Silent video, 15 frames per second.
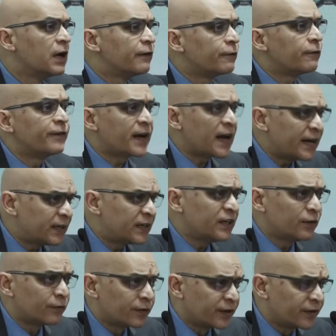for variety
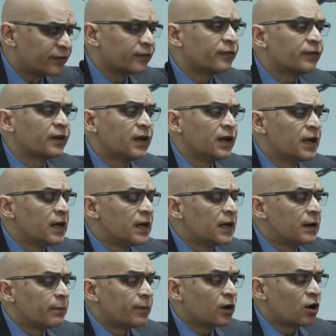of reasons
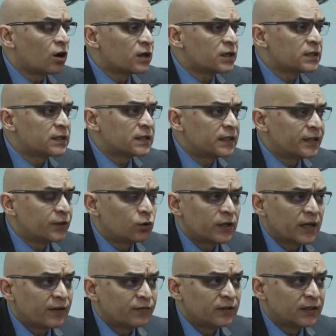because they don't
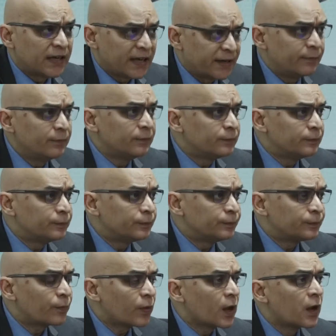have the time,
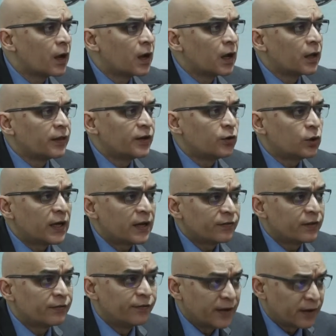they don't have
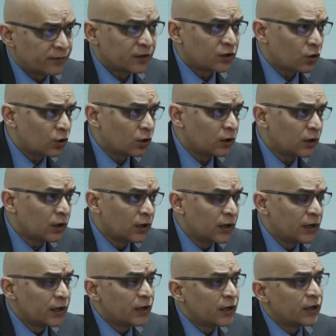the wherewithal,
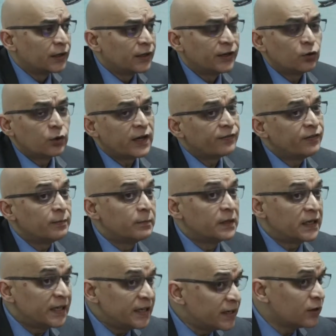they don't have the
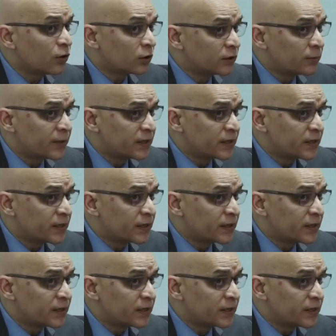material on the